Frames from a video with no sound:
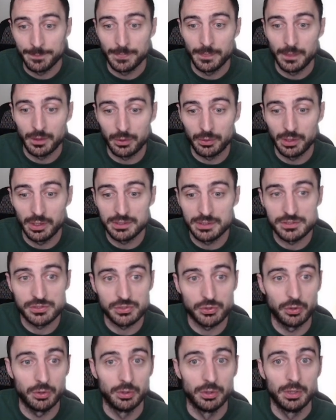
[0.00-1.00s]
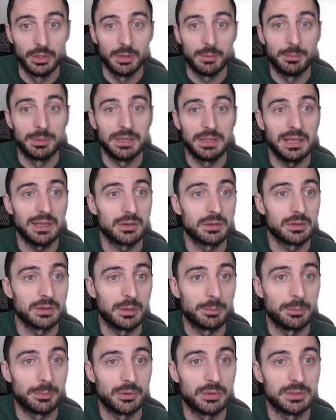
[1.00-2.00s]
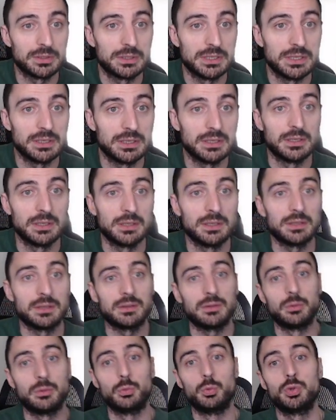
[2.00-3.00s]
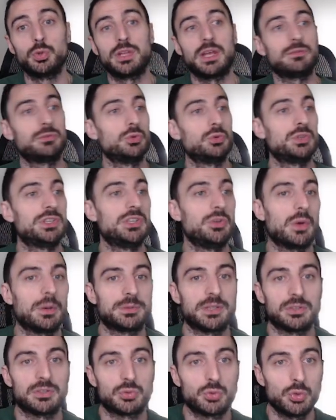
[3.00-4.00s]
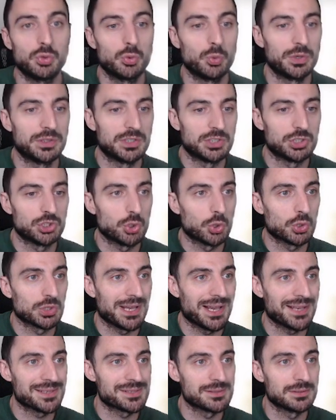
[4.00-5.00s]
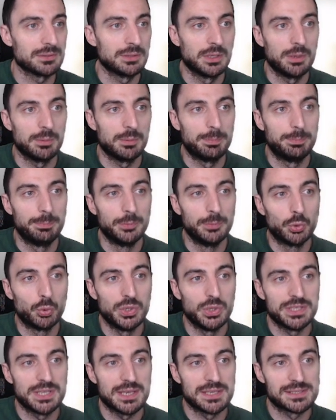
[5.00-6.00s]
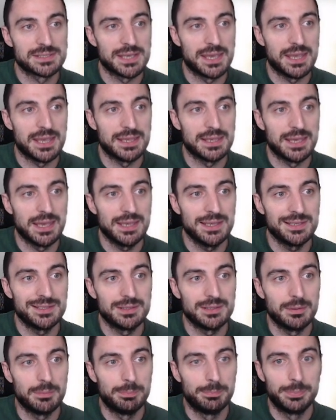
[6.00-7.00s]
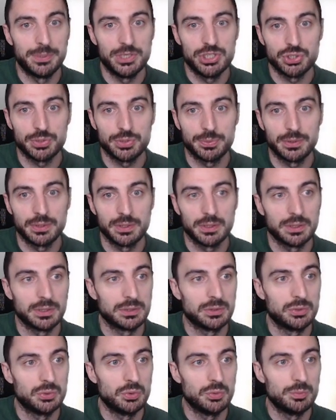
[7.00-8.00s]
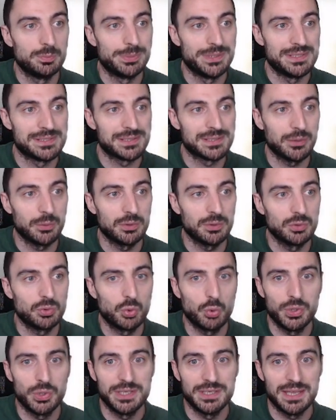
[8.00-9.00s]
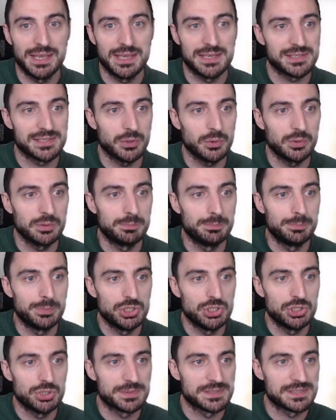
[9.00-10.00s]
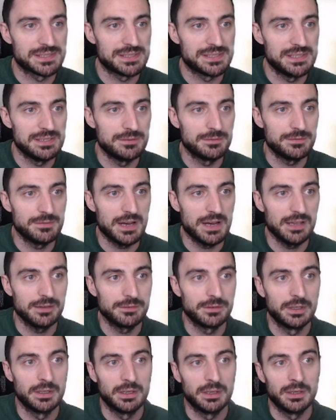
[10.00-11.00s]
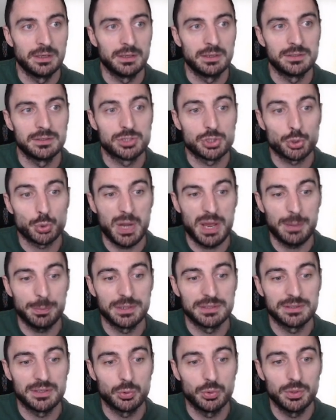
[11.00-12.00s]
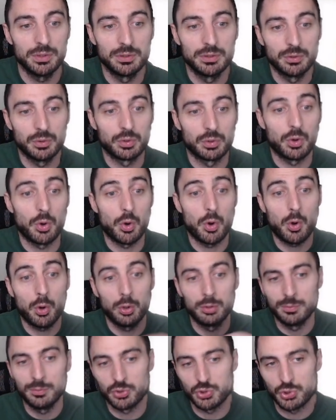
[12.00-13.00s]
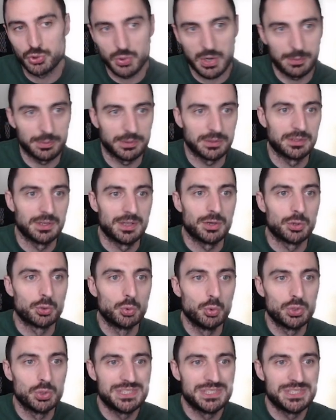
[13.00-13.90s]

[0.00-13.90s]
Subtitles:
All right, so black apparently would have to give up that rook with the short castle. Queen takes a8, bishop to b7, queen a7, bishop c5, trapping the queen, or almost trapping. Rook